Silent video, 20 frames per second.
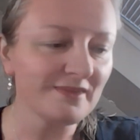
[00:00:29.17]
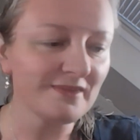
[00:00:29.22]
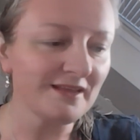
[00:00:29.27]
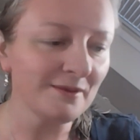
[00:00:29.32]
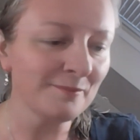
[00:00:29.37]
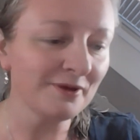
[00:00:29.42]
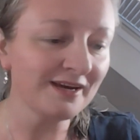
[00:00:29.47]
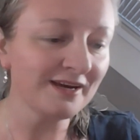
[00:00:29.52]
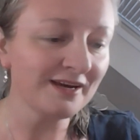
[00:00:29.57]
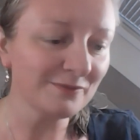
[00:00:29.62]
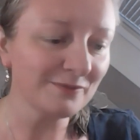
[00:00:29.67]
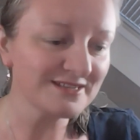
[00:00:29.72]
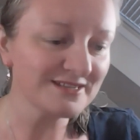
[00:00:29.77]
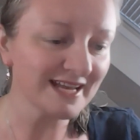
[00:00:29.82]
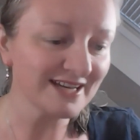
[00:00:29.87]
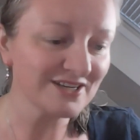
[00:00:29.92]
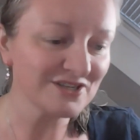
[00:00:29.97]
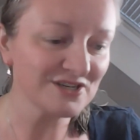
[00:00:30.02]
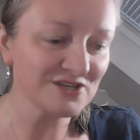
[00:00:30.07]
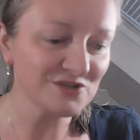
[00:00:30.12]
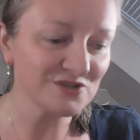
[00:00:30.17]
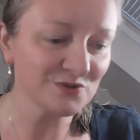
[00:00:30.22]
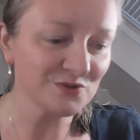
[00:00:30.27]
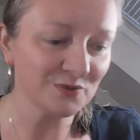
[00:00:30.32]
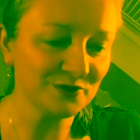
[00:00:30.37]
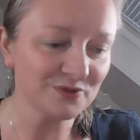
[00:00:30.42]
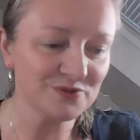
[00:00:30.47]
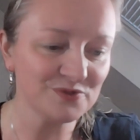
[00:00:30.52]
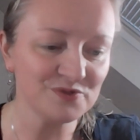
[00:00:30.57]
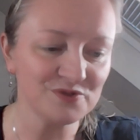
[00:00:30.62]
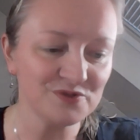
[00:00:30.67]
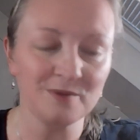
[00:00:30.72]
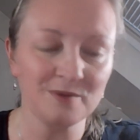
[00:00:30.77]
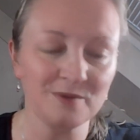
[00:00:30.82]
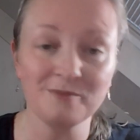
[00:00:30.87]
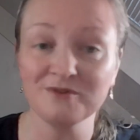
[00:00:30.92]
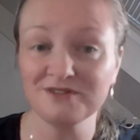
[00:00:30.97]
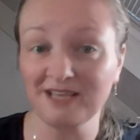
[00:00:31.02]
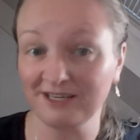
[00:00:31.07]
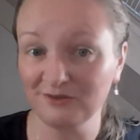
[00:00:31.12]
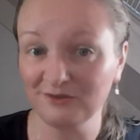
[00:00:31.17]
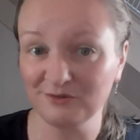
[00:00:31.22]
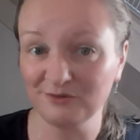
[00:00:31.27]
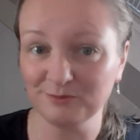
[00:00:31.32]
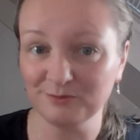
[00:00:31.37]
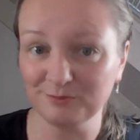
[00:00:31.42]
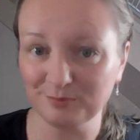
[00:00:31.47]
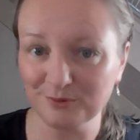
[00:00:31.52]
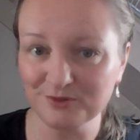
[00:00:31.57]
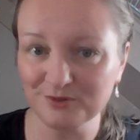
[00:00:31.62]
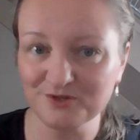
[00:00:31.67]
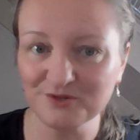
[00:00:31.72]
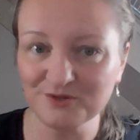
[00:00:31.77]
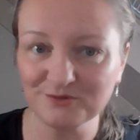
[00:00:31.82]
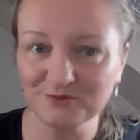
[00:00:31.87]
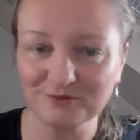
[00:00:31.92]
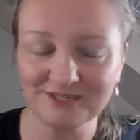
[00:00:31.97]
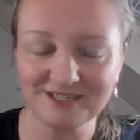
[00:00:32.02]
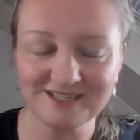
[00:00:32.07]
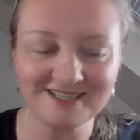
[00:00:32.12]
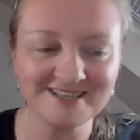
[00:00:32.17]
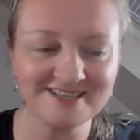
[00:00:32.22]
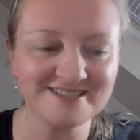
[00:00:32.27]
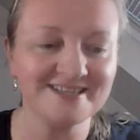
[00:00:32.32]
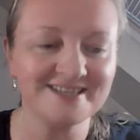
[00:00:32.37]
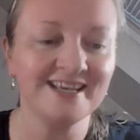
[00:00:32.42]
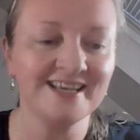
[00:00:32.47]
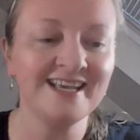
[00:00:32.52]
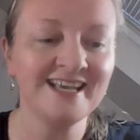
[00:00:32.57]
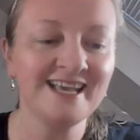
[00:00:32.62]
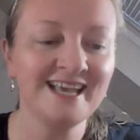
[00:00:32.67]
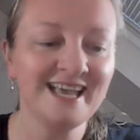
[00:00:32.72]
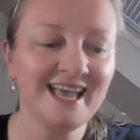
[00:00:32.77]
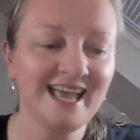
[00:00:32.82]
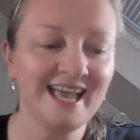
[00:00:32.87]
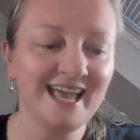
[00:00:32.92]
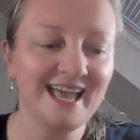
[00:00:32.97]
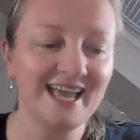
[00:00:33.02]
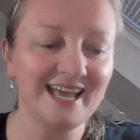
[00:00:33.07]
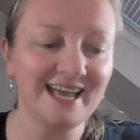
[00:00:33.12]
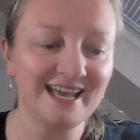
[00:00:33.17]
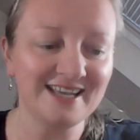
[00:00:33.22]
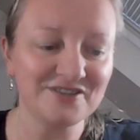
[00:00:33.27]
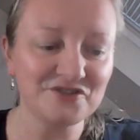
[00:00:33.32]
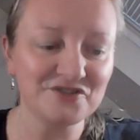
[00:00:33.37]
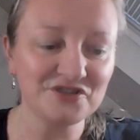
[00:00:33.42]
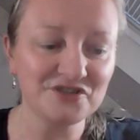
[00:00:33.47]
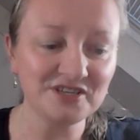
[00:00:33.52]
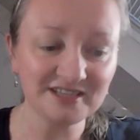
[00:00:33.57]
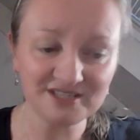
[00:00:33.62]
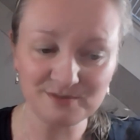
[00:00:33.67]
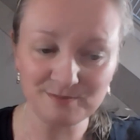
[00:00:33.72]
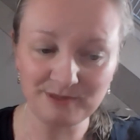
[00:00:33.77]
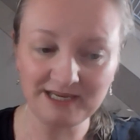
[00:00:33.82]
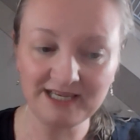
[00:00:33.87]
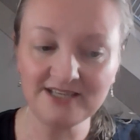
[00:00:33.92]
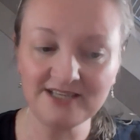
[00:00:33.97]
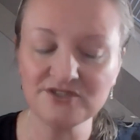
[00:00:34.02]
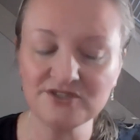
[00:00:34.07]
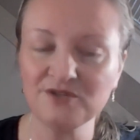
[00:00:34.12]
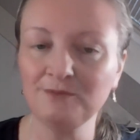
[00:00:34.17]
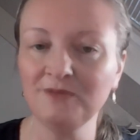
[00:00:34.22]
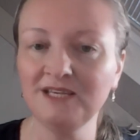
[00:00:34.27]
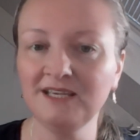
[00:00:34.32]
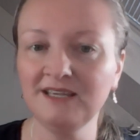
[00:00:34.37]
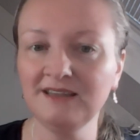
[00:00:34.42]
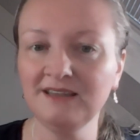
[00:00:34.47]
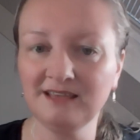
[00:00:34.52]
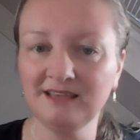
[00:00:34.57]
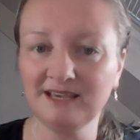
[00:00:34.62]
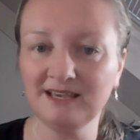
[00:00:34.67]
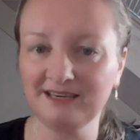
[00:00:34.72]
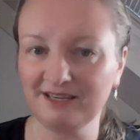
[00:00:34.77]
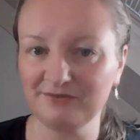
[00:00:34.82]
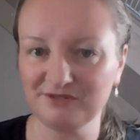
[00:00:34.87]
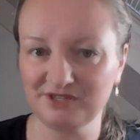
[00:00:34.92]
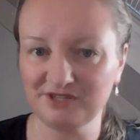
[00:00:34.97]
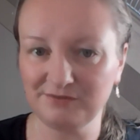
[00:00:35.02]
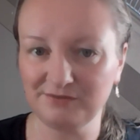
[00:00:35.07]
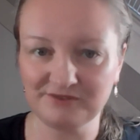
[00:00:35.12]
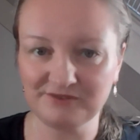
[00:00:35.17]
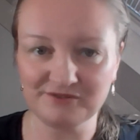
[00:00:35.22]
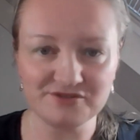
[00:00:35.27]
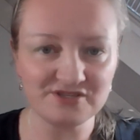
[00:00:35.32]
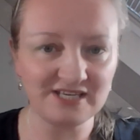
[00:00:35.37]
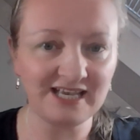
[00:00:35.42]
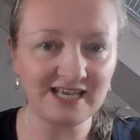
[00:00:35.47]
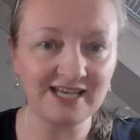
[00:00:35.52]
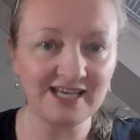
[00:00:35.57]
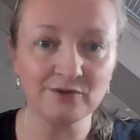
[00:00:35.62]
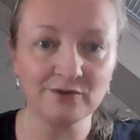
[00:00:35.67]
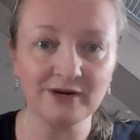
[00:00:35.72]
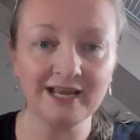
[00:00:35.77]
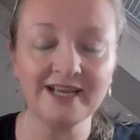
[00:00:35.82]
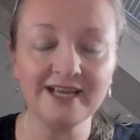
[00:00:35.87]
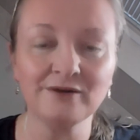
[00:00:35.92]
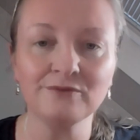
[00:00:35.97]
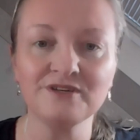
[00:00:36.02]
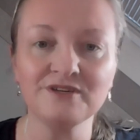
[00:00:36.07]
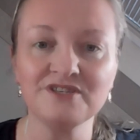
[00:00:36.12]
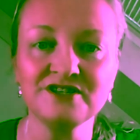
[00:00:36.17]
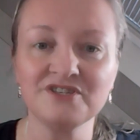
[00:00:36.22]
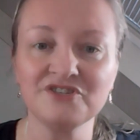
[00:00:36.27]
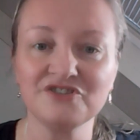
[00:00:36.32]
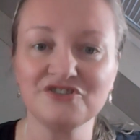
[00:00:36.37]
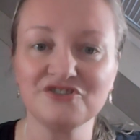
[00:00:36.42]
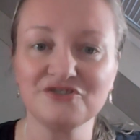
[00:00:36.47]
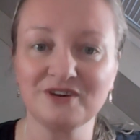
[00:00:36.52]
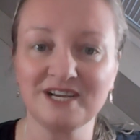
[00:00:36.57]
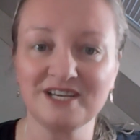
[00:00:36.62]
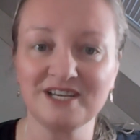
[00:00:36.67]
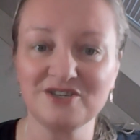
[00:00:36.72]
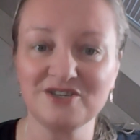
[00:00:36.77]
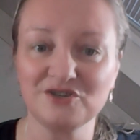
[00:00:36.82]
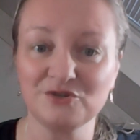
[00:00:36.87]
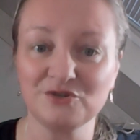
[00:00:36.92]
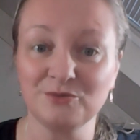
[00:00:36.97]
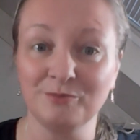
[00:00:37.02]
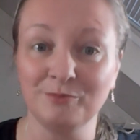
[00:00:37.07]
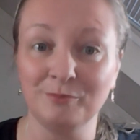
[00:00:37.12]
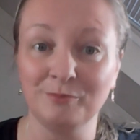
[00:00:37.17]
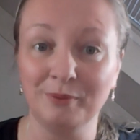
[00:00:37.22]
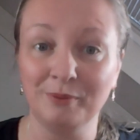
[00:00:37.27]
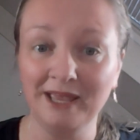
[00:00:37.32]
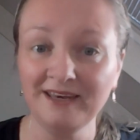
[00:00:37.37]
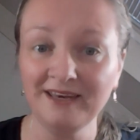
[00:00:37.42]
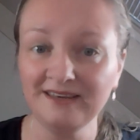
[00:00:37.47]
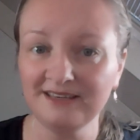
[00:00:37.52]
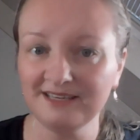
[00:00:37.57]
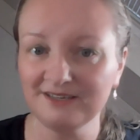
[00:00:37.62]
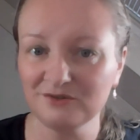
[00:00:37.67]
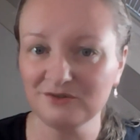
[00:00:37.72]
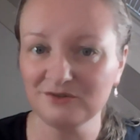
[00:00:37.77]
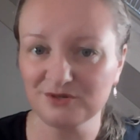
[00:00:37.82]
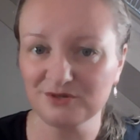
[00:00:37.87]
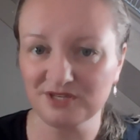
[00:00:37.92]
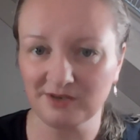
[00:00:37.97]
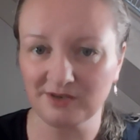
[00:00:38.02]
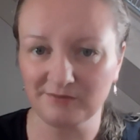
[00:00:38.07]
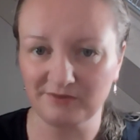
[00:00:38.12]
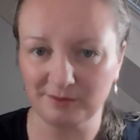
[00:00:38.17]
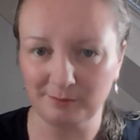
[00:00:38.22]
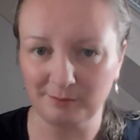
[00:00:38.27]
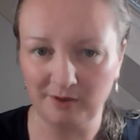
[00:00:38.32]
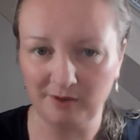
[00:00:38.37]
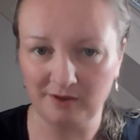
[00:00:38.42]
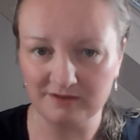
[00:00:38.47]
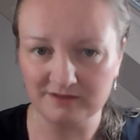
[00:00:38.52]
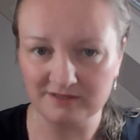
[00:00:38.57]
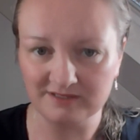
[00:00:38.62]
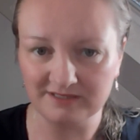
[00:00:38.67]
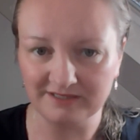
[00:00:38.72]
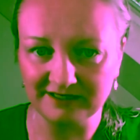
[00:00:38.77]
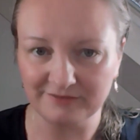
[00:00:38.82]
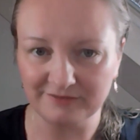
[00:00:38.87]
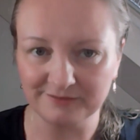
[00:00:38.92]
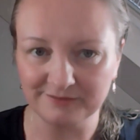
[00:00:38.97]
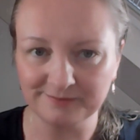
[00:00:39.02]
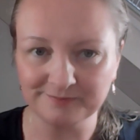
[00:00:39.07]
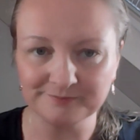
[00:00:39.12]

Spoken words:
but I was actually talking to someone, I do personal readings, and she explained to me that if she feels sad or angry, she tries to bend it to something positive.